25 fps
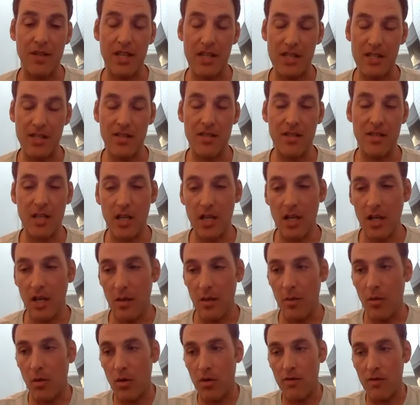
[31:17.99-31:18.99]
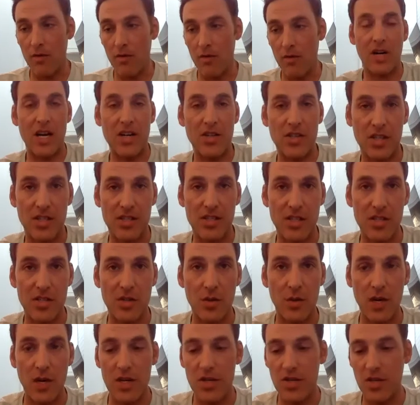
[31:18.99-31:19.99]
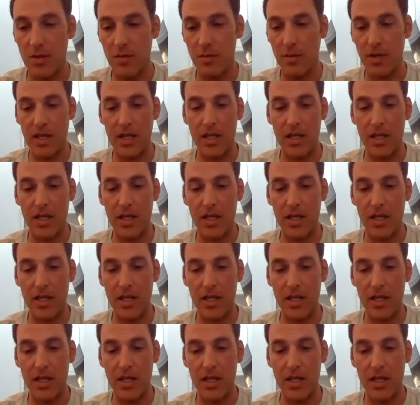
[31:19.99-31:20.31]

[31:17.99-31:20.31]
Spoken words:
And that's more of a tragic situation.